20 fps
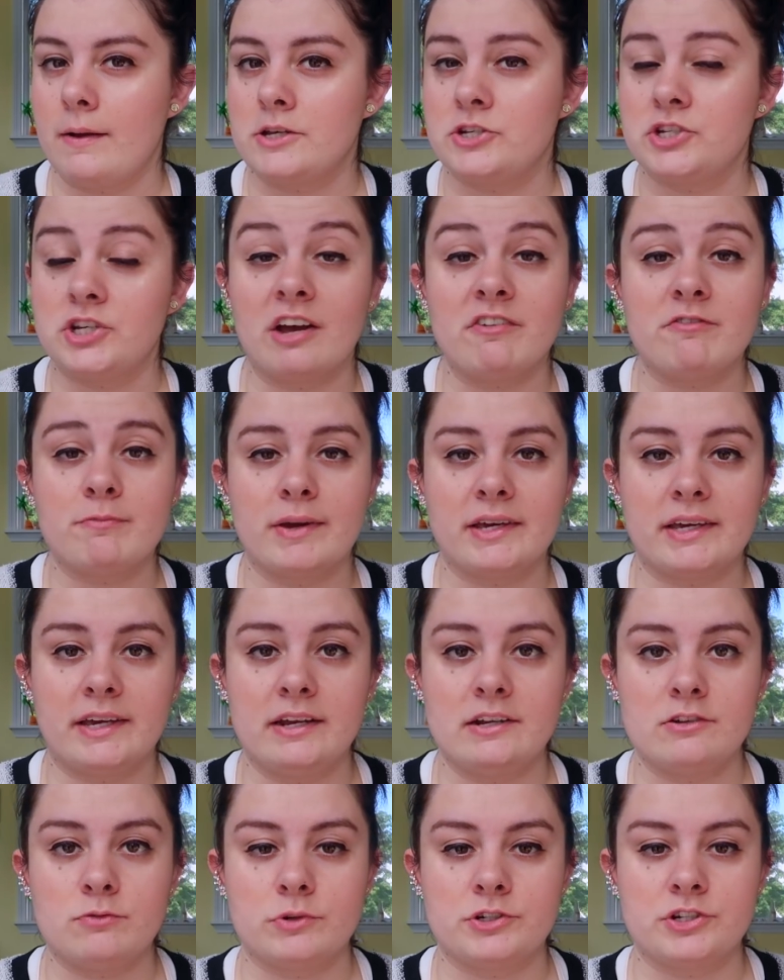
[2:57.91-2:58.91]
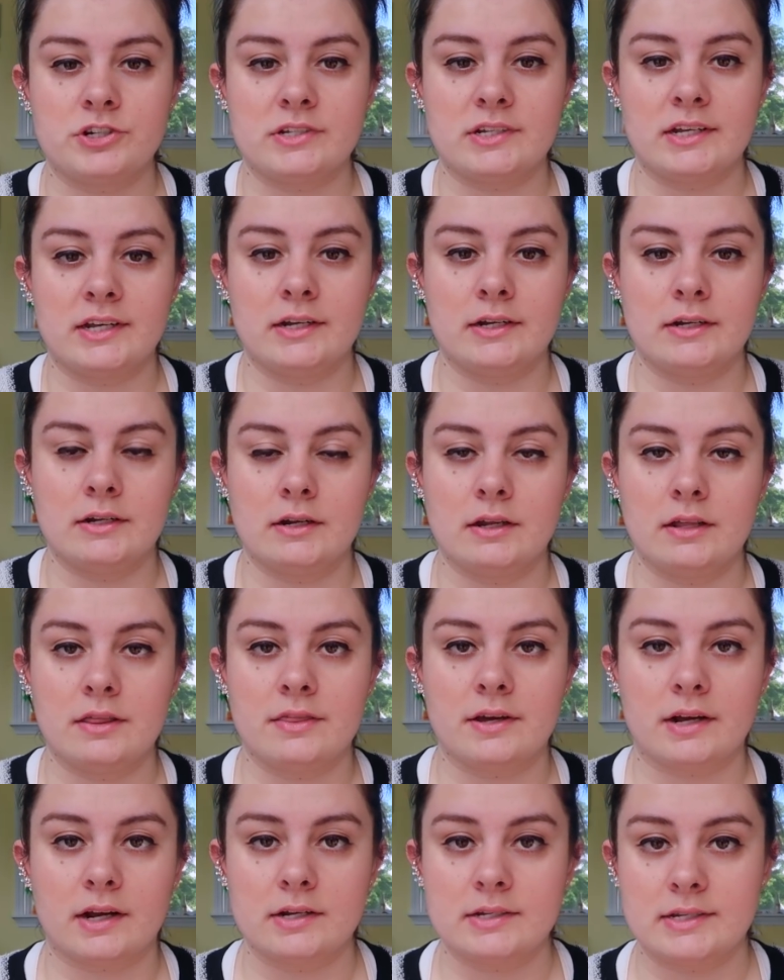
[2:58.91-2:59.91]
Chef Mickey's, which is
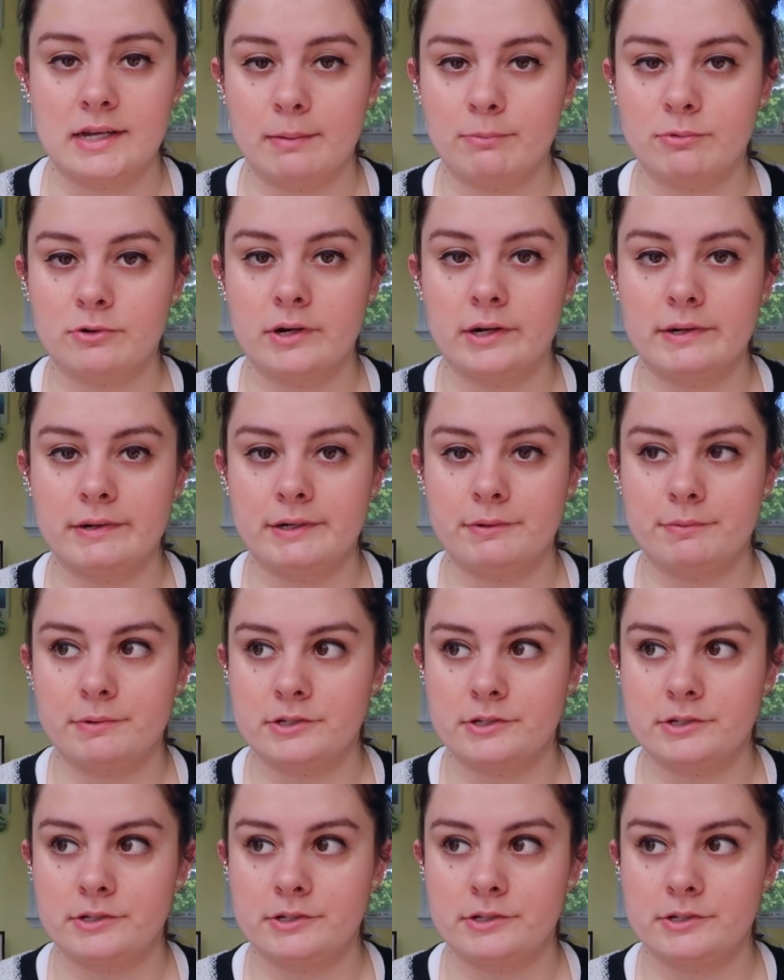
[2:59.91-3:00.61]
in the Contemporary